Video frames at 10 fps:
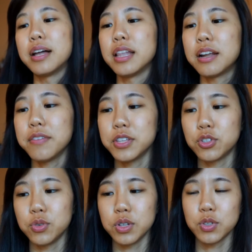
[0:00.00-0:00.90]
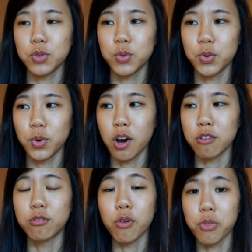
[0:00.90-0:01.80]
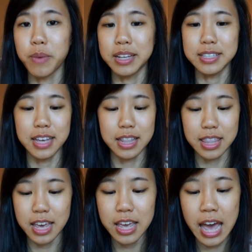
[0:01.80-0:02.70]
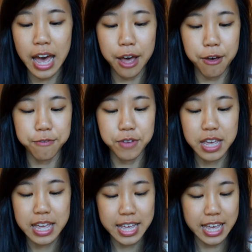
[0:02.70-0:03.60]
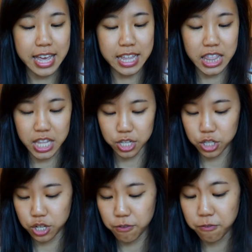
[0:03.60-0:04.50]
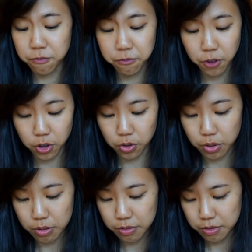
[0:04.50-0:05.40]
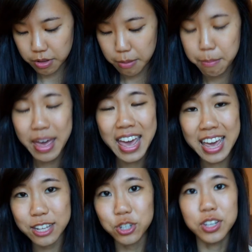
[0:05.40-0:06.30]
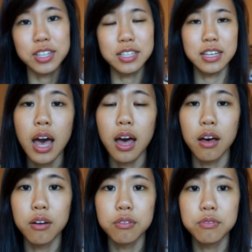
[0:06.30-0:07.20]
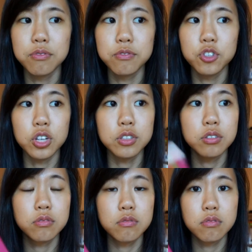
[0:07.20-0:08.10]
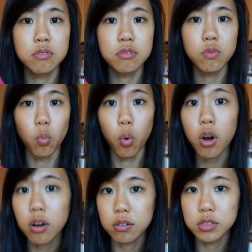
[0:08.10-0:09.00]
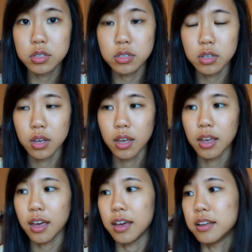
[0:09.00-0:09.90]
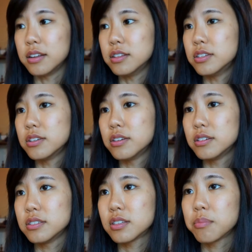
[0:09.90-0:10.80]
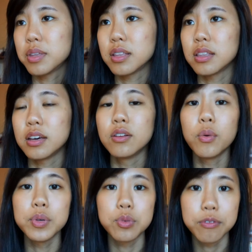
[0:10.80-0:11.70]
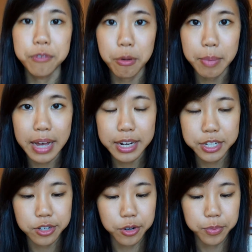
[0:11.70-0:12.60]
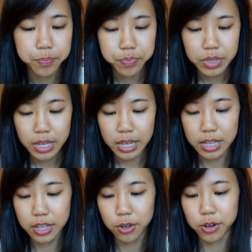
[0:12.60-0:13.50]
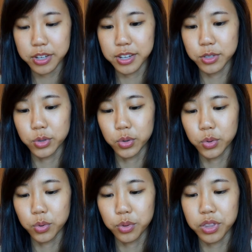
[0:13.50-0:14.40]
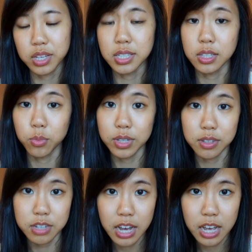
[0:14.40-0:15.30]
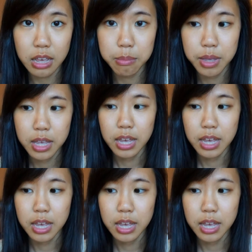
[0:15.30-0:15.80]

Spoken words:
A lot of the students who are growth mindset, they have a list full pages of just words and something that they can always refer back to. And then there are kids who thinks it's a waste of time,